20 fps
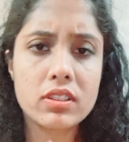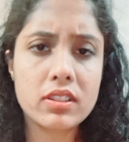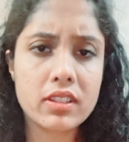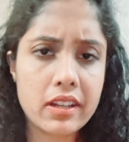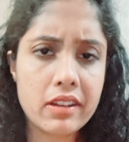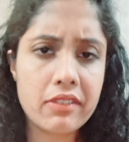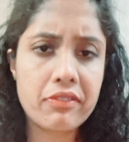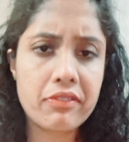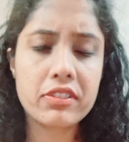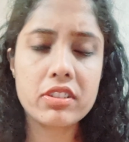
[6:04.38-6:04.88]

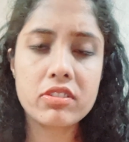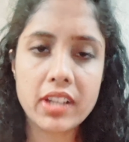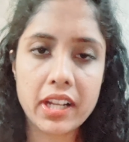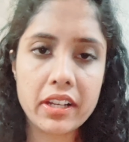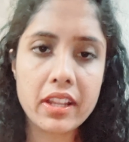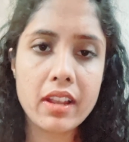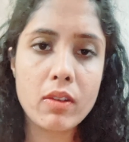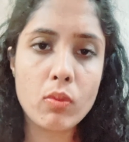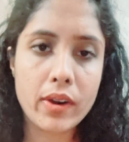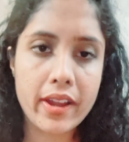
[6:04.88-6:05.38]
gift,
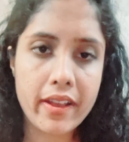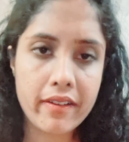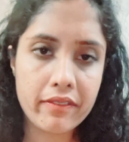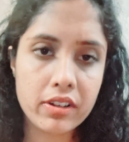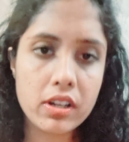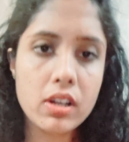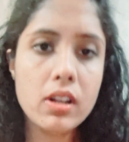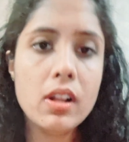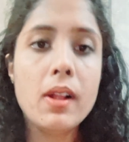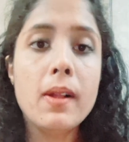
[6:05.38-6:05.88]
JDA,
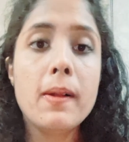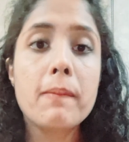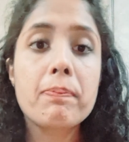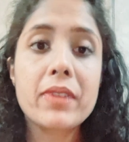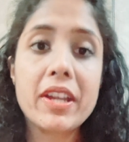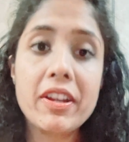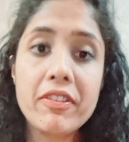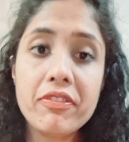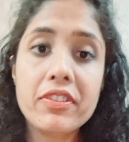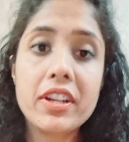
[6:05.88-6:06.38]
whatever,
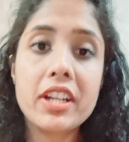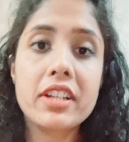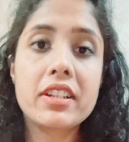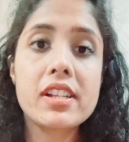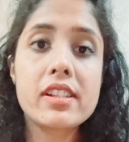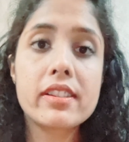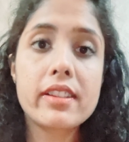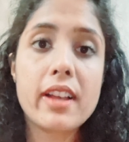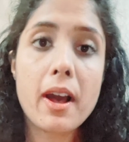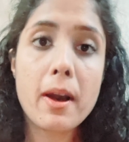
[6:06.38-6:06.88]
if it
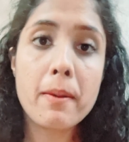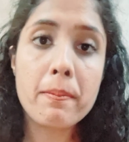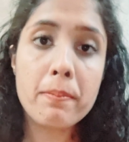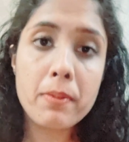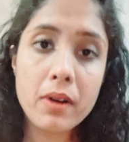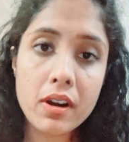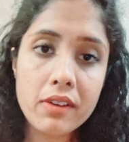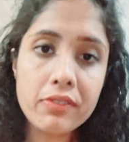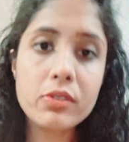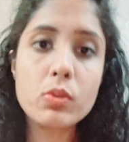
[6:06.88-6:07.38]
is
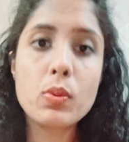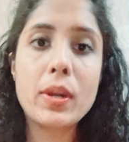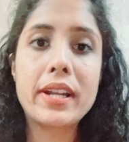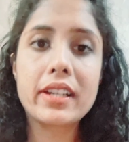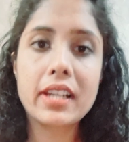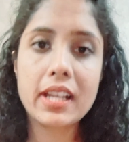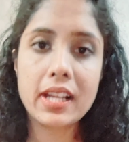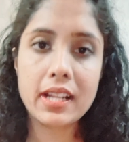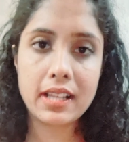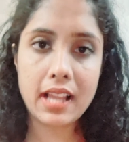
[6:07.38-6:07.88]
above
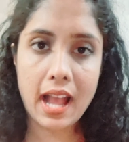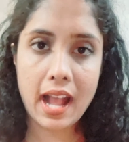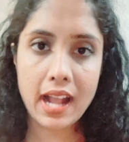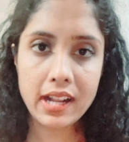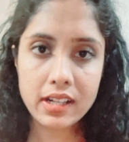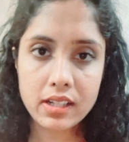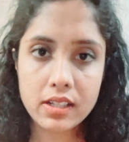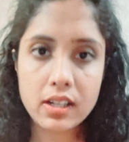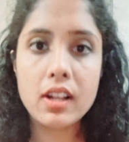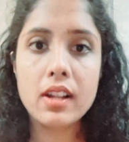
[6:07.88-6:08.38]
20
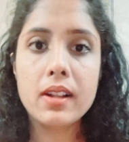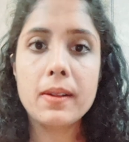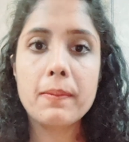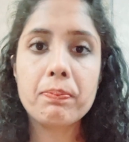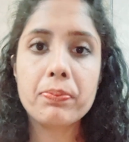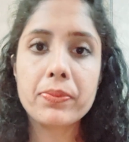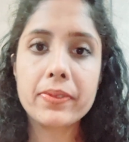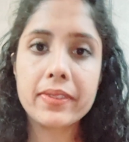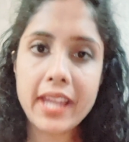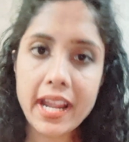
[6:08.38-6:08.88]
lakh,
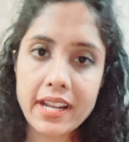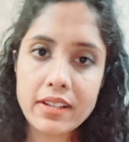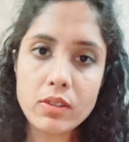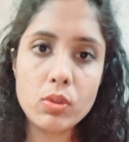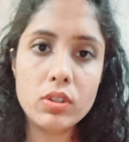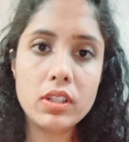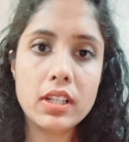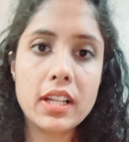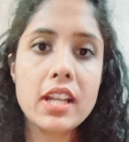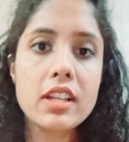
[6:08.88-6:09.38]
then
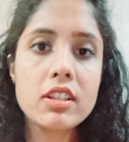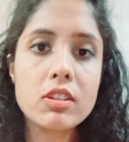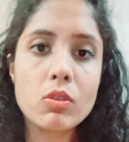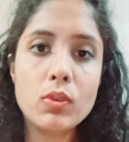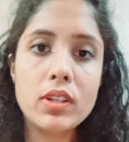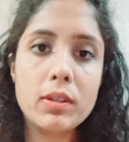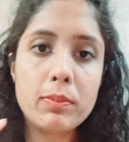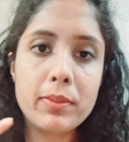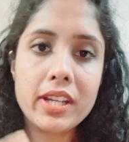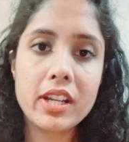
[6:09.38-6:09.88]
only you
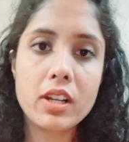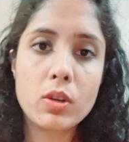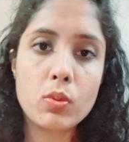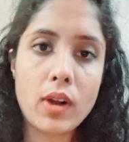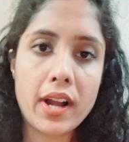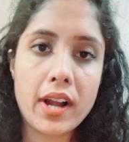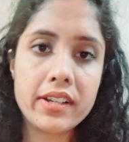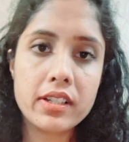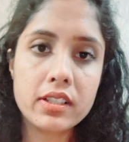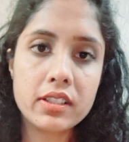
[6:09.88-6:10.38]
will be
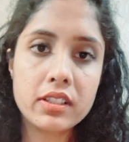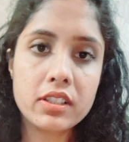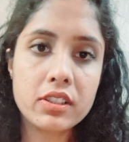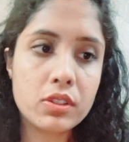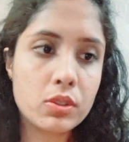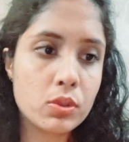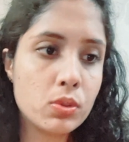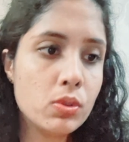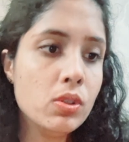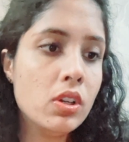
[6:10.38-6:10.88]
required
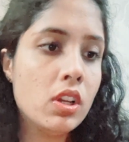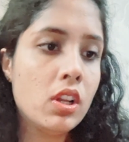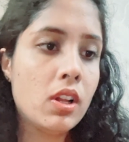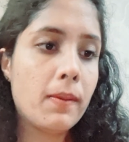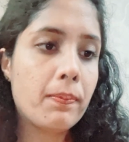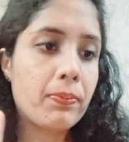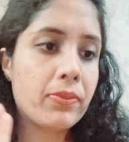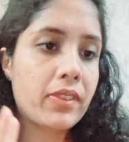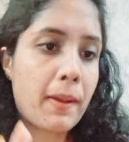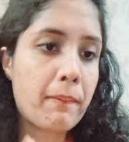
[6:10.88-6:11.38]
to
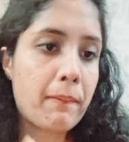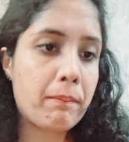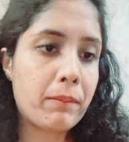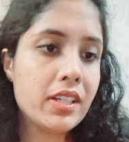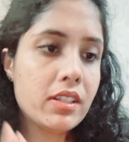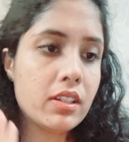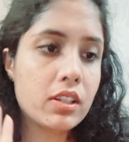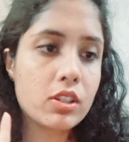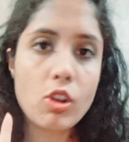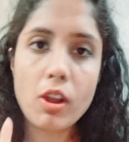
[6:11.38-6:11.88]

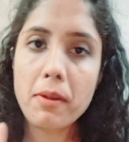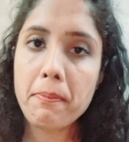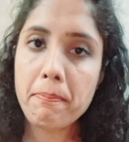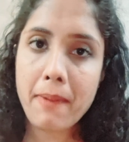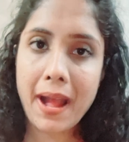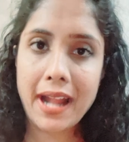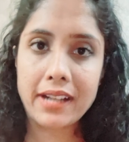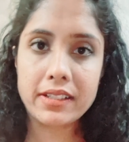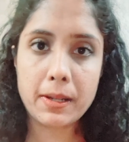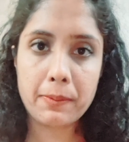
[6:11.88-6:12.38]
submit your
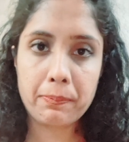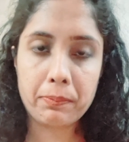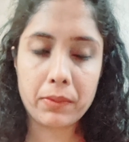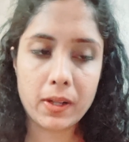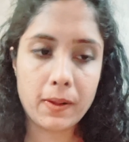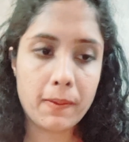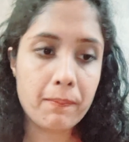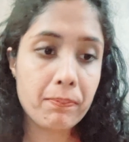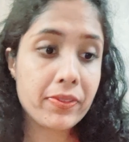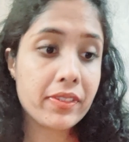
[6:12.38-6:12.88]
PAN number.